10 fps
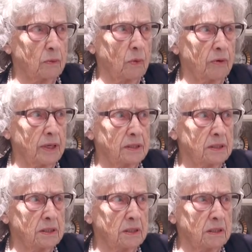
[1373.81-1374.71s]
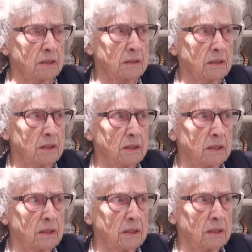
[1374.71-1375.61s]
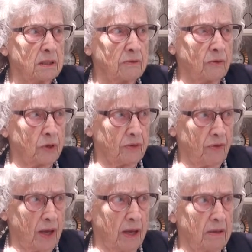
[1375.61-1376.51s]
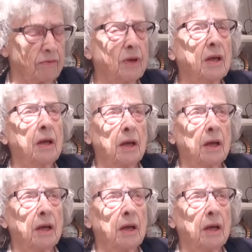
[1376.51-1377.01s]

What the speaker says: The war ended in 45,